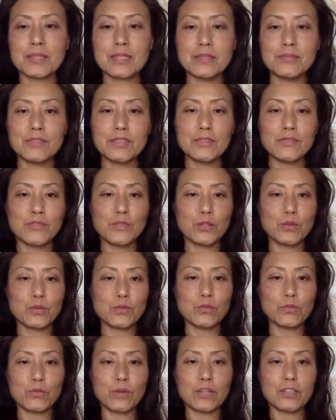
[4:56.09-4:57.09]
even if
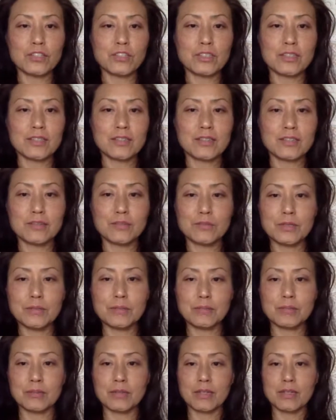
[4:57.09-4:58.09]
you're watching it on
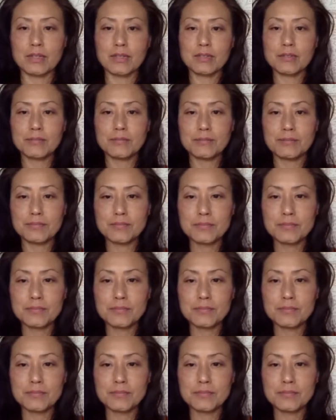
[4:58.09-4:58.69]
replay.